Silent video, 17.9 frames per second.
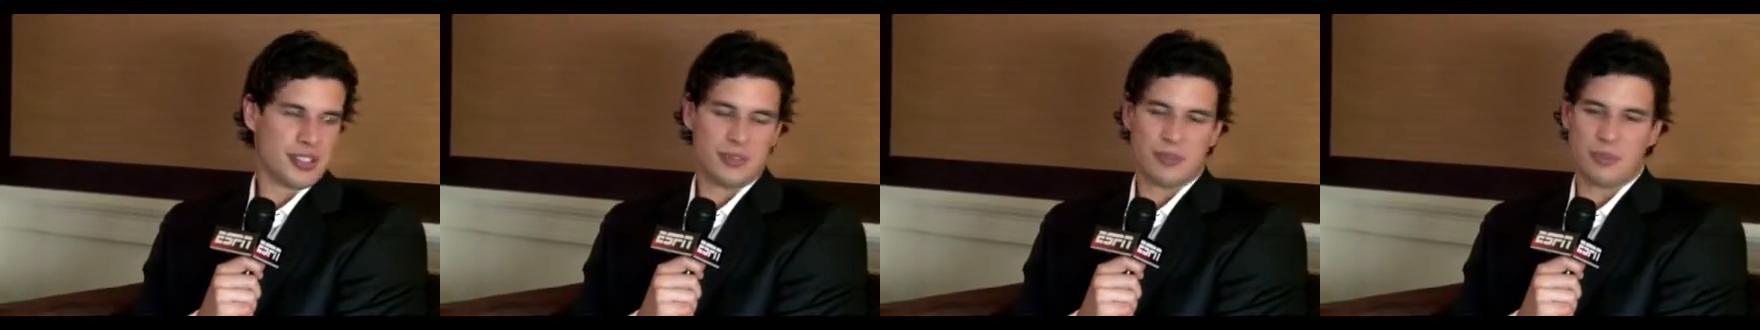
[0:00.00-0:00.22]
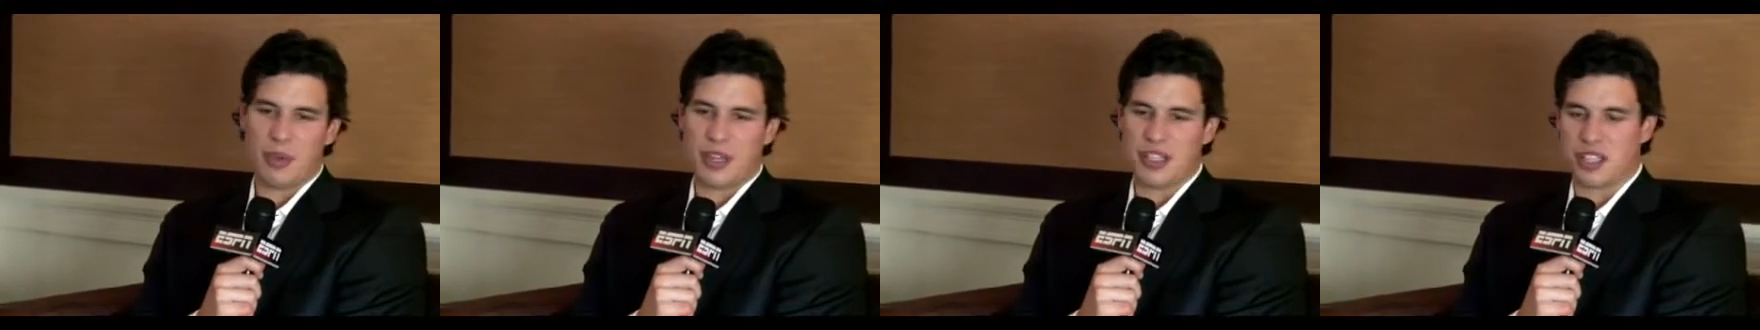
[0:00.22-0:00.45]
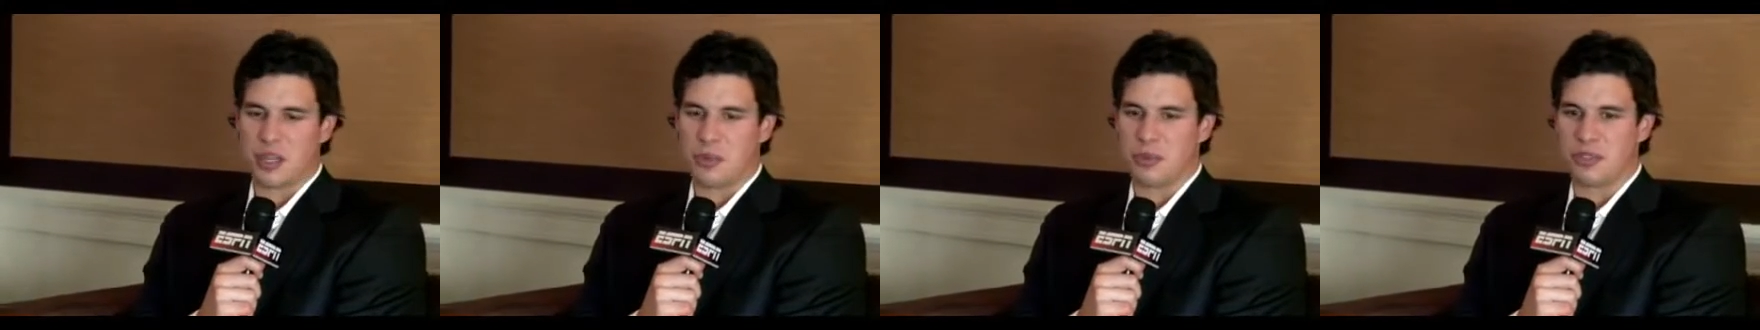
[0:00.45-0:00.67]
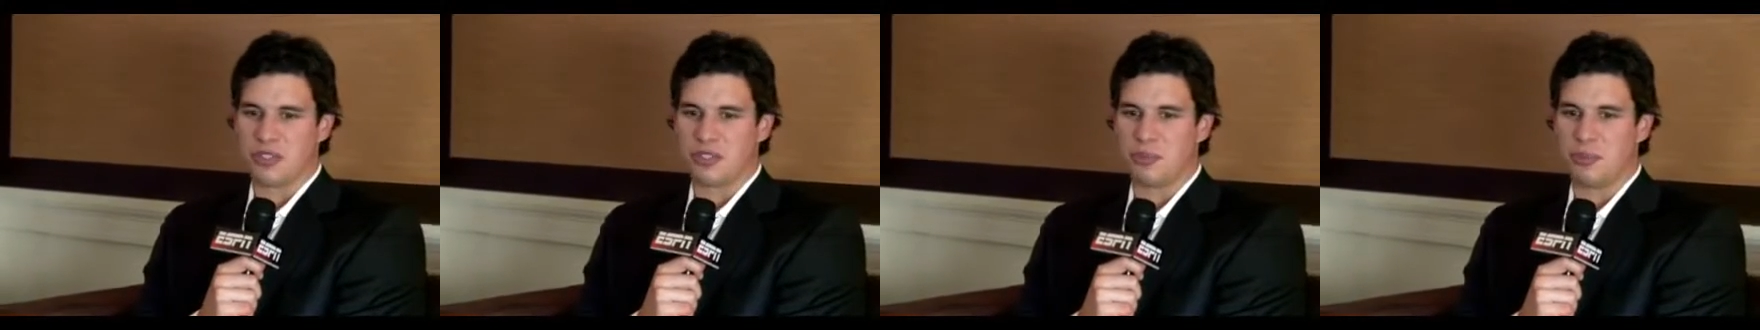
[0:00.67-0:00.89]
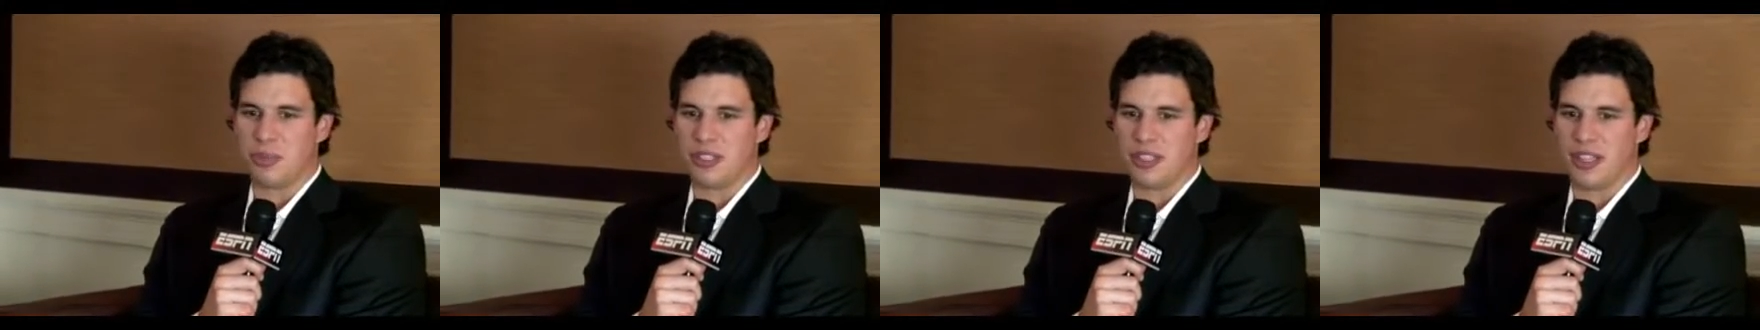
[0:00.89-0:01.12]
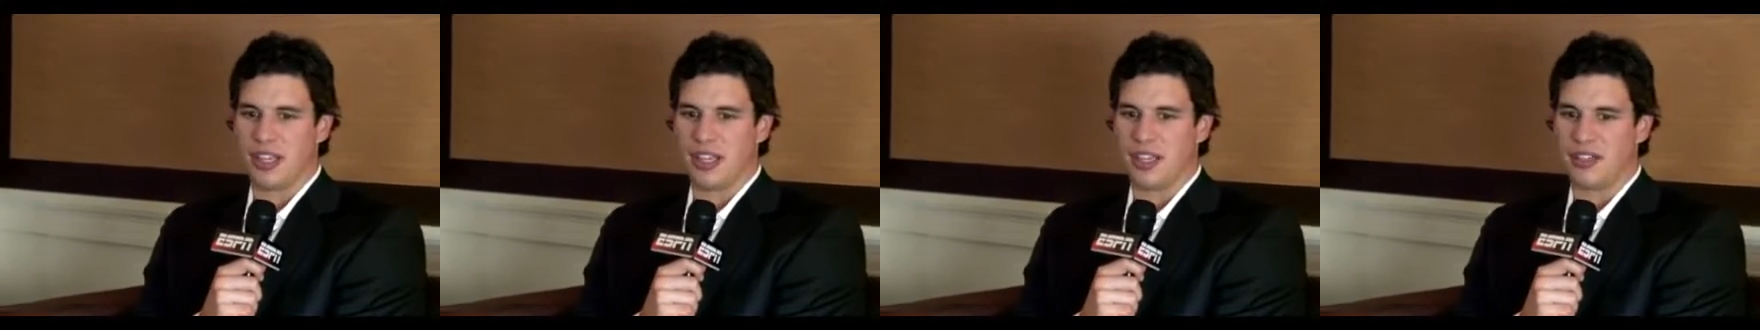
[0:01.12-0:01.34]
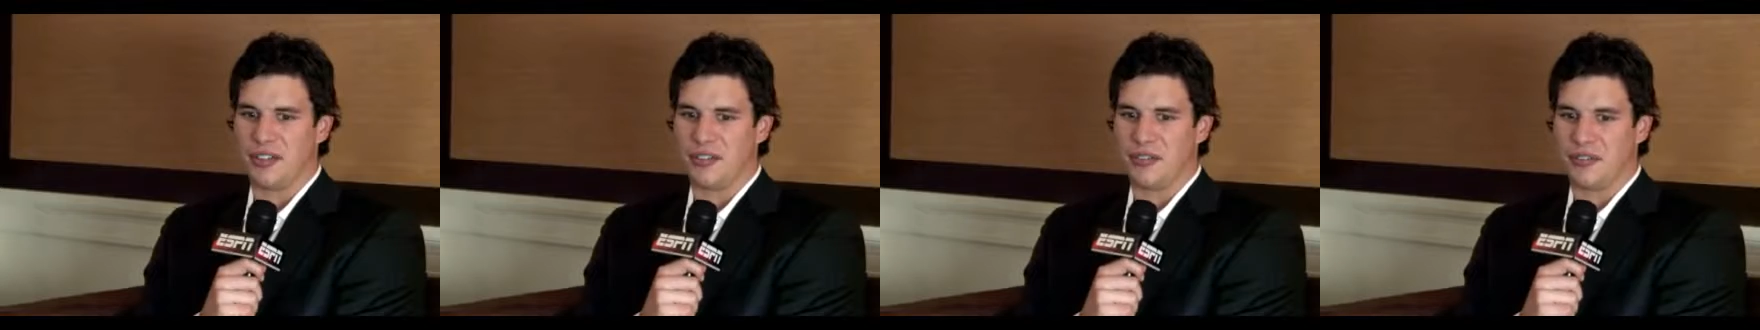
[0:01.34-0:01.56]
and my summers have been
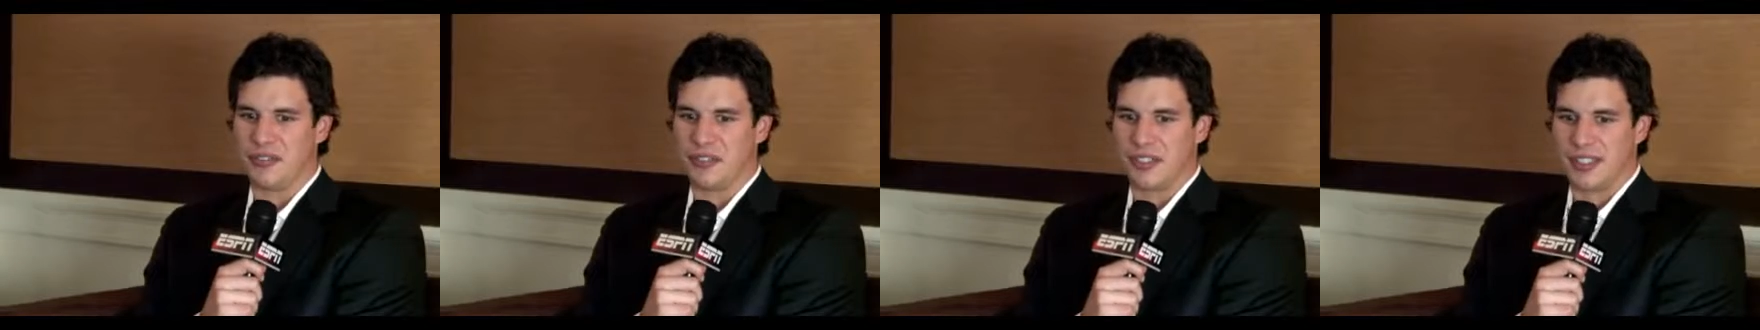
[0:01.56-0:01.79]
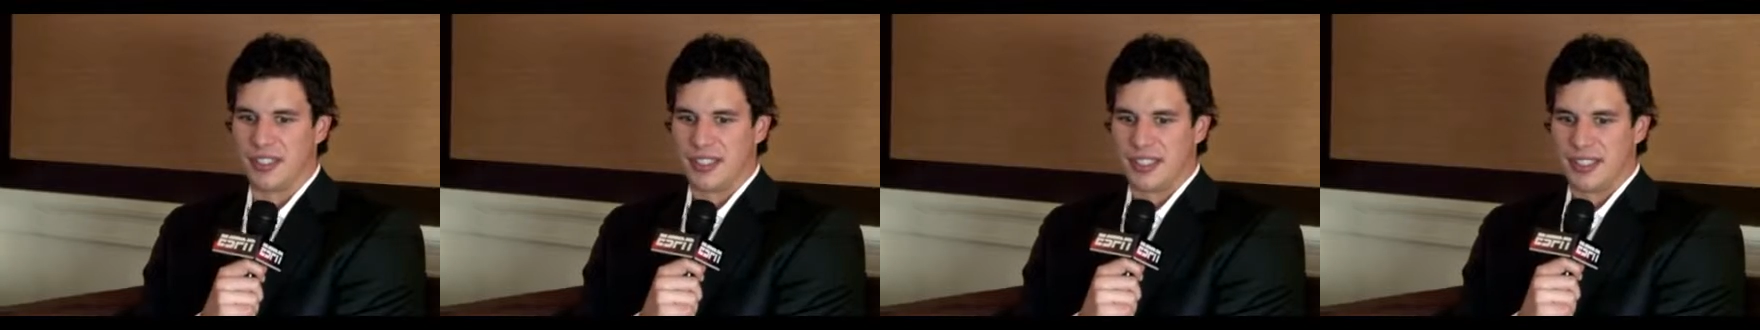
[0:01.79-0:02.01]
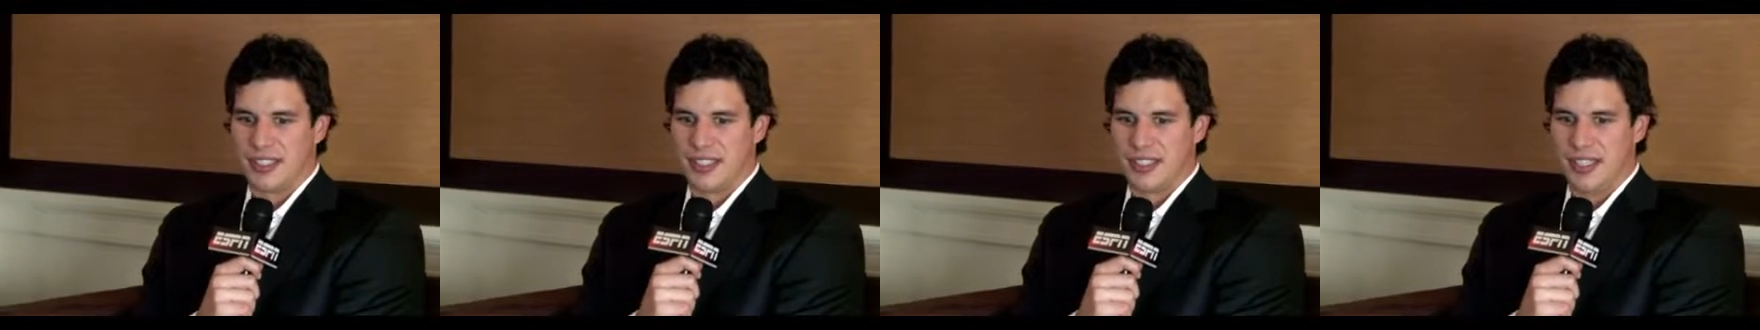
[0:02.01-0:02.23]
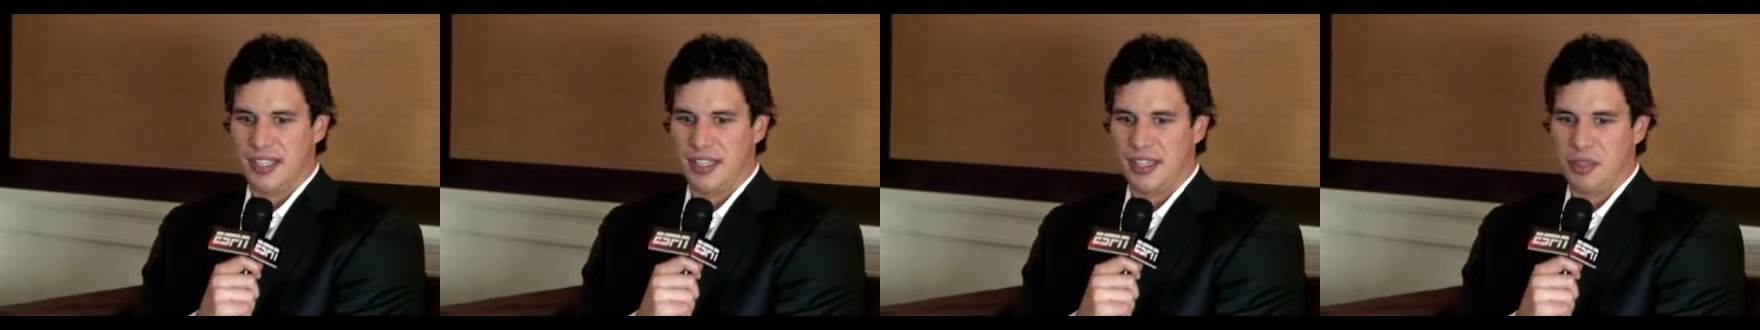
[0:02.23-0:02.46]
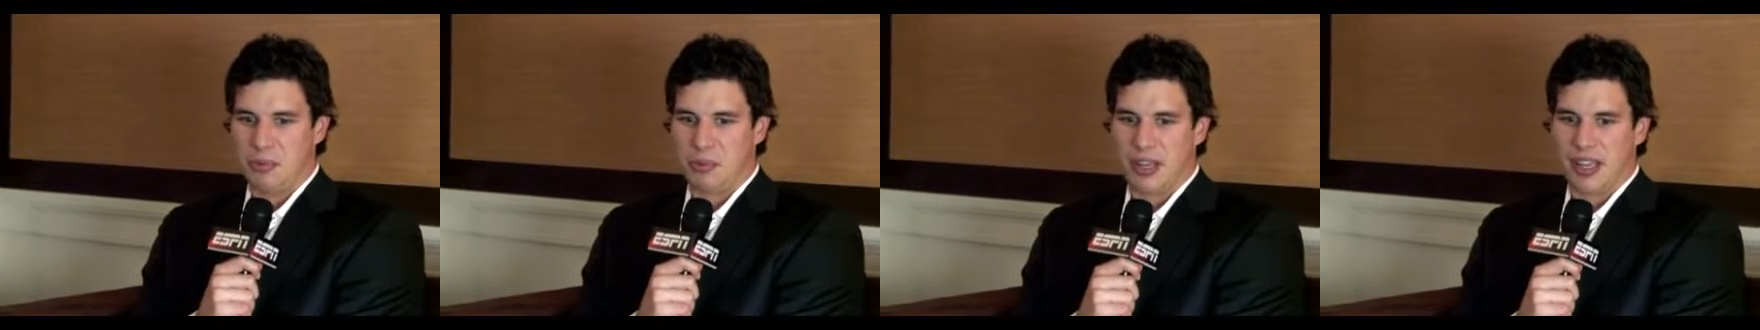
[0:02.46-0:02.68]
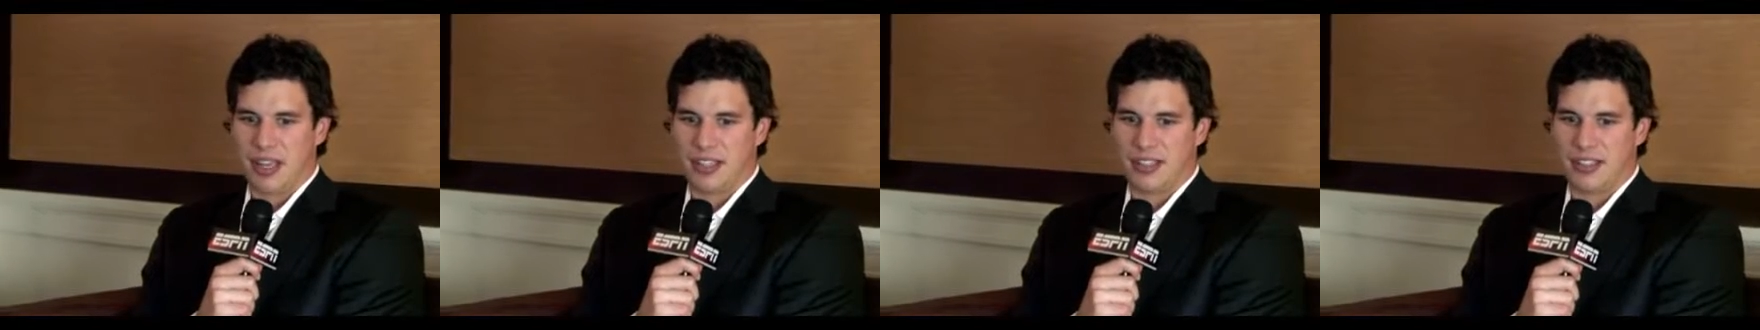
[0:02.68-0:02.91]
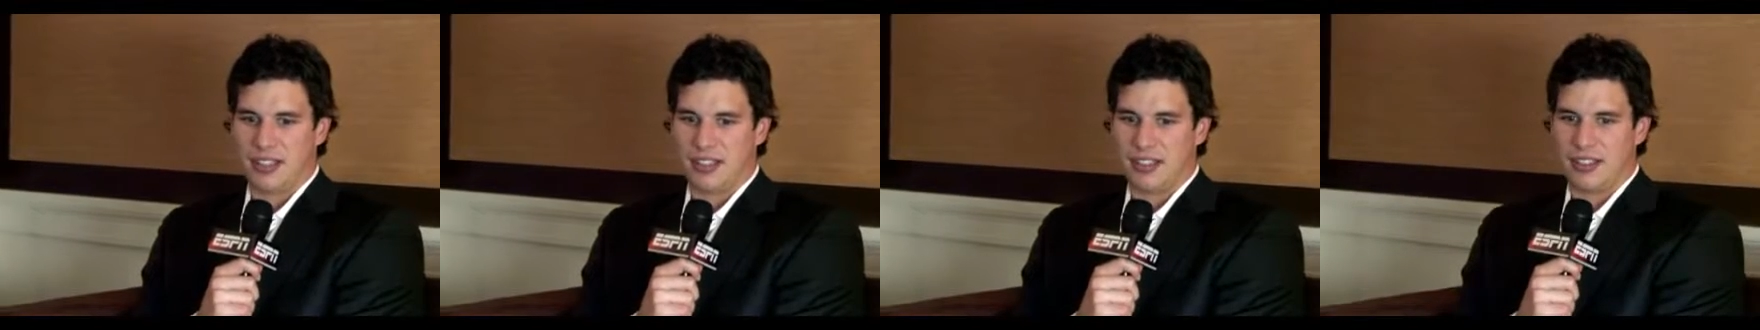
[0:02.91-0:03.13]
kind of getting
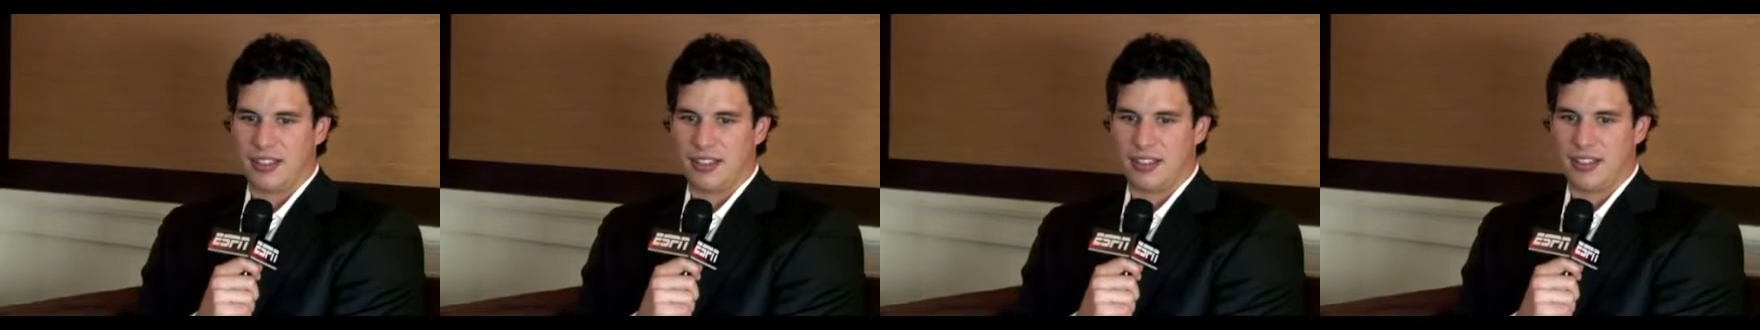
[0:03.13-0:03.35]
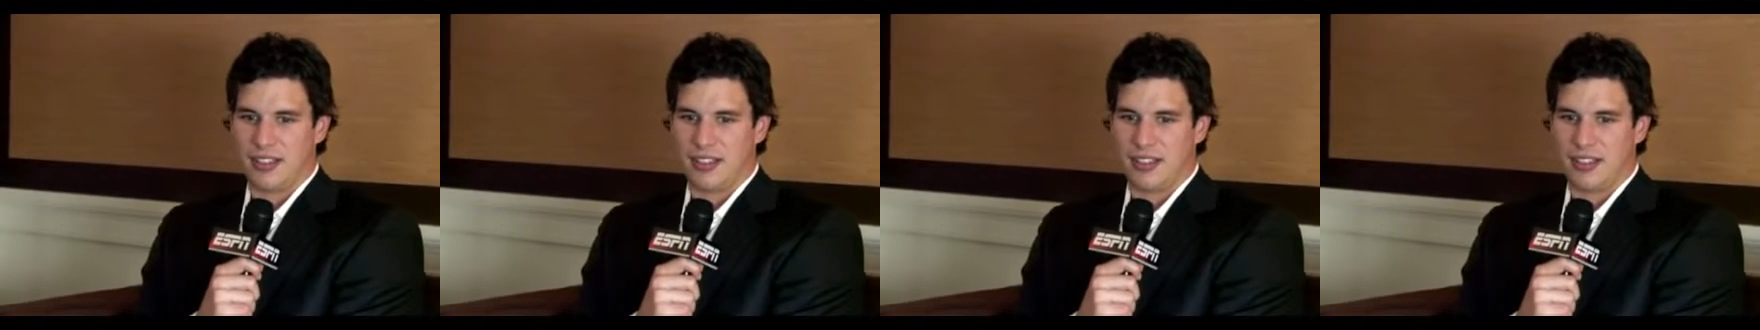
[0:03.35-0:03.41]
back to